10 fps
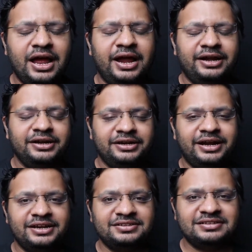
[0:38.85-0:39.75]
and
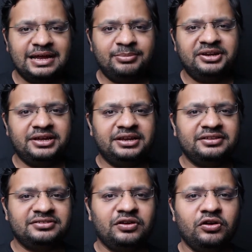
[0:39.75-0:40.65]
that is
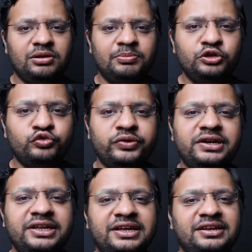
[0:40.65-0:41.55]
MTLS or the mutual
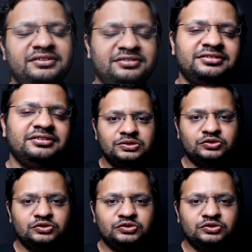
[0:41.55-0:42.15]
TLS.